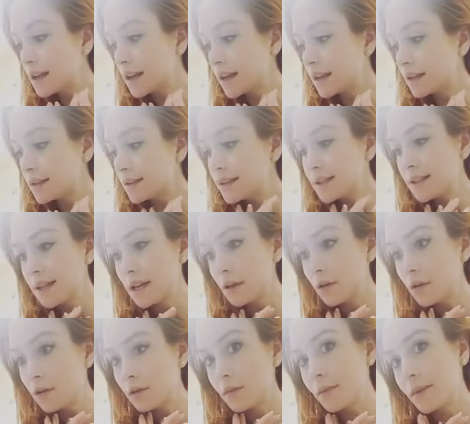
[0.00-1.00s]
and
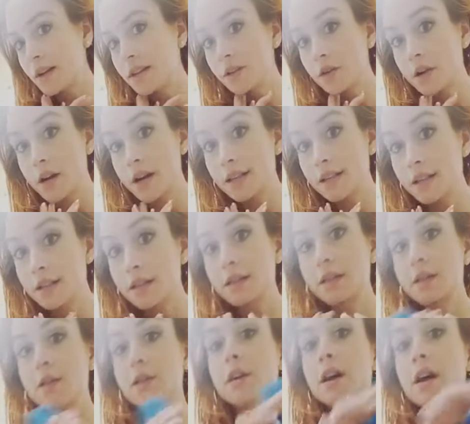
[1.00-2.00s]
conceal my psoriasis.
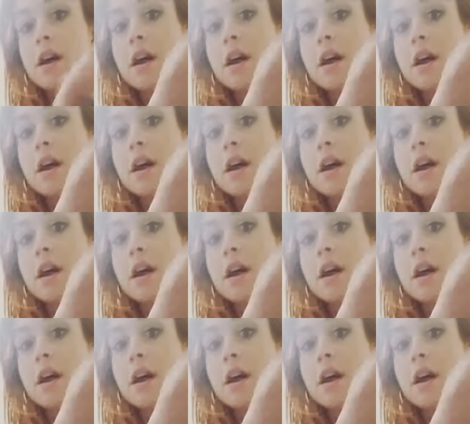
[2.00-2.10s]
So